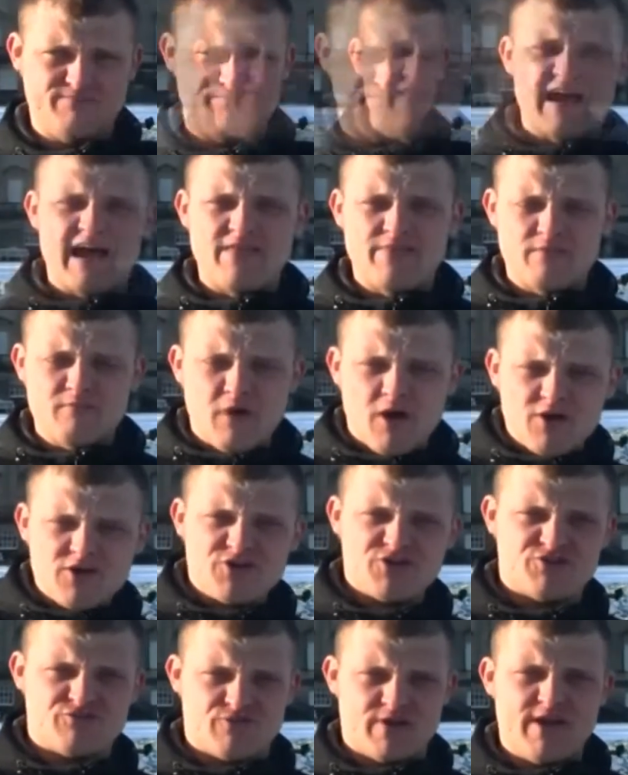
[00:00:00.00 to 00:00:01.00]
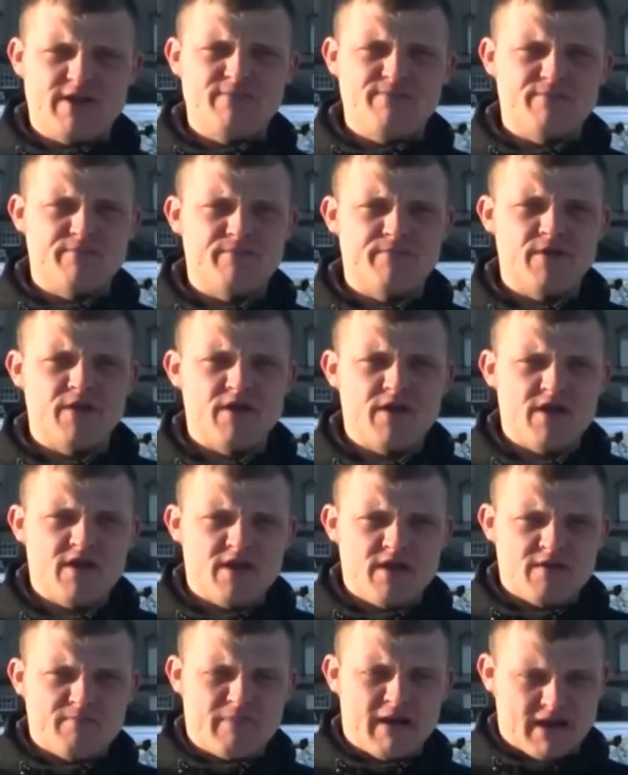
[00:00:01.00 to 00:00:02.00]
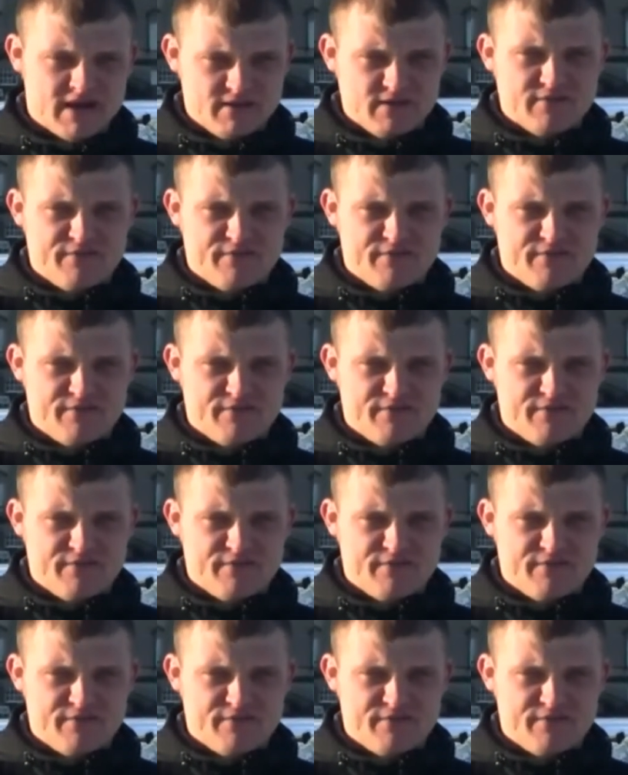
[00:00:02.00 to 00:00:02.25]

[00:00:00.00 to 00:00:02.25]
Now, the monastery, back in